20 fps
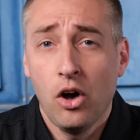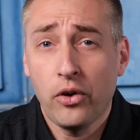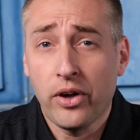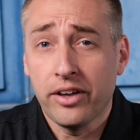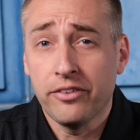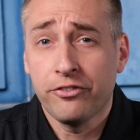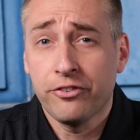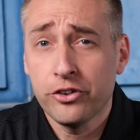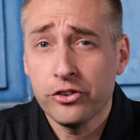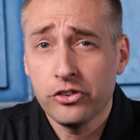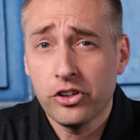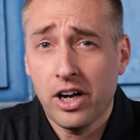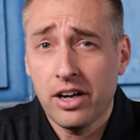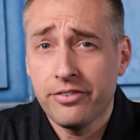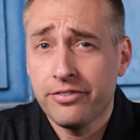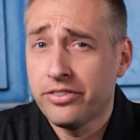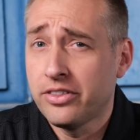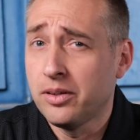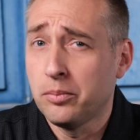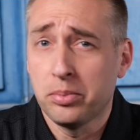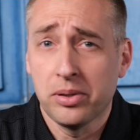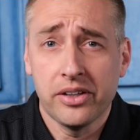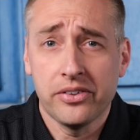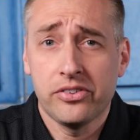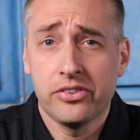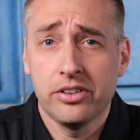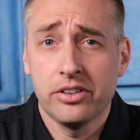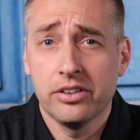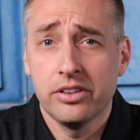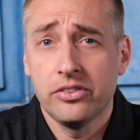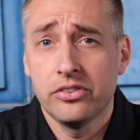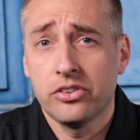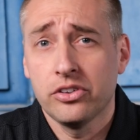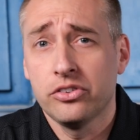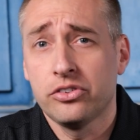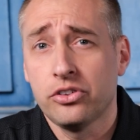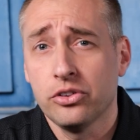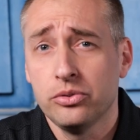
Okay, first off, the Plus series.